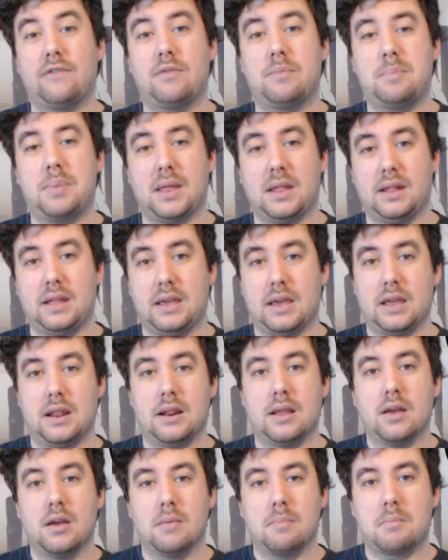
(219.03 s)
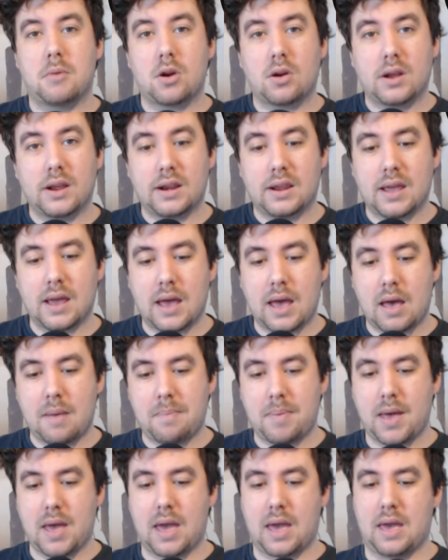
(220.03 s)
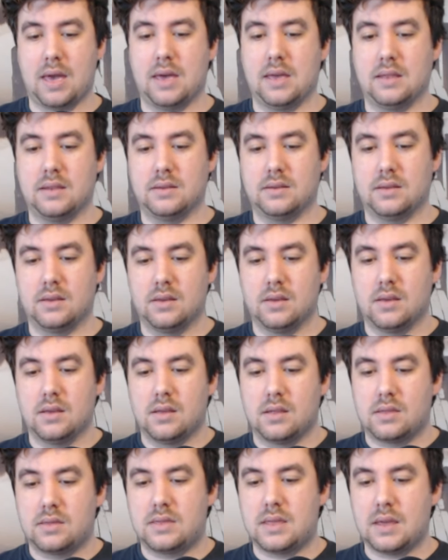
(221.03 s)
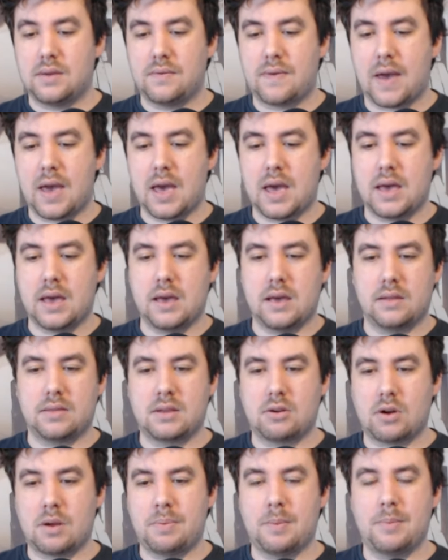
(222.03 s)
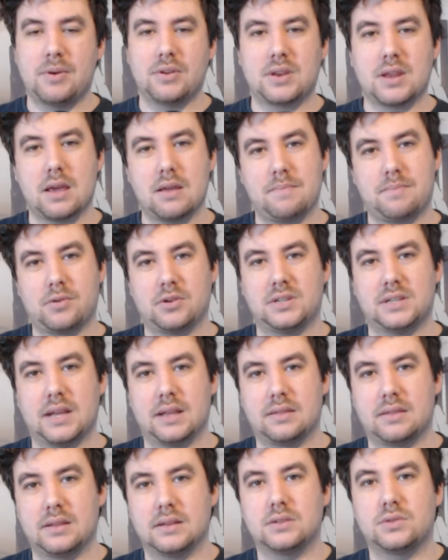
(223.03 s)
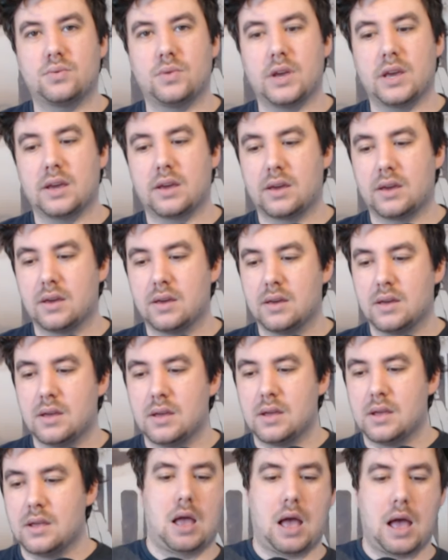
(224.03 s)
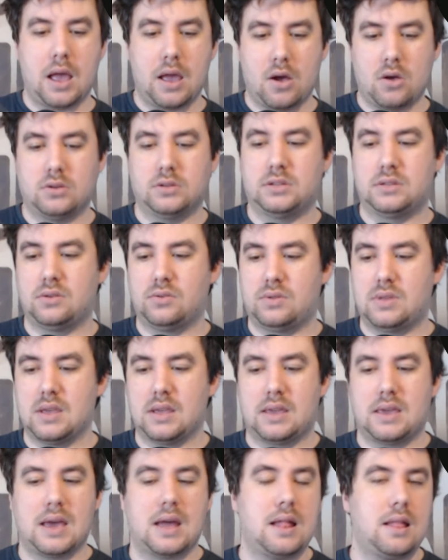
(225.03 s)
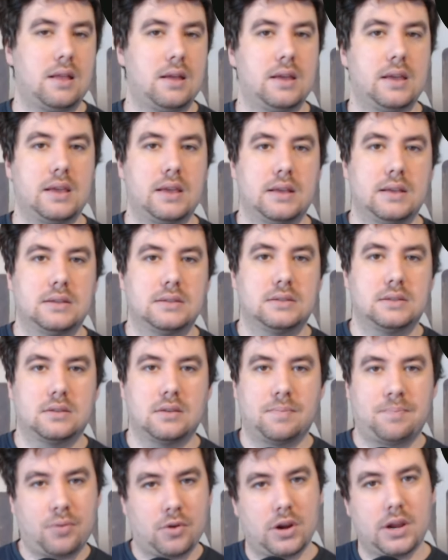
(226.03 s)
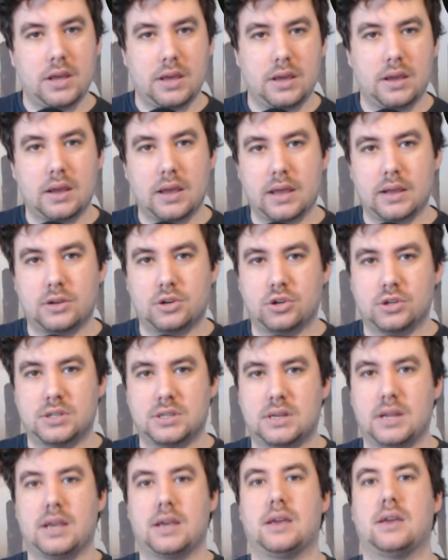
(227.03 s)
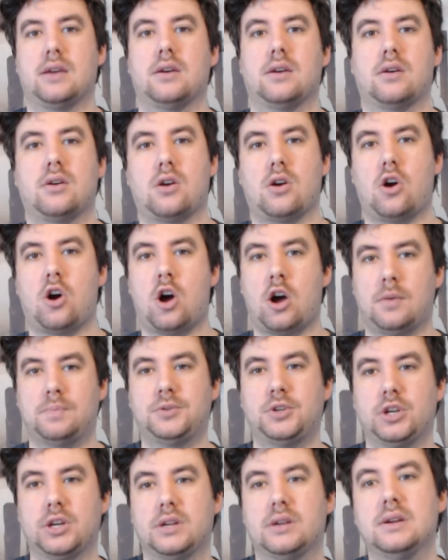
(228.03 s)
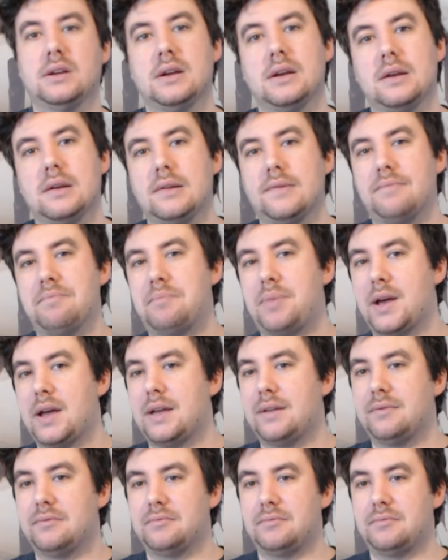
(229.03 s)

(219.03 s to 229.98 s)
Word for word: billion market cap, and they've had they're up about 10% this week. I also think Gala is a pretty interesting option, but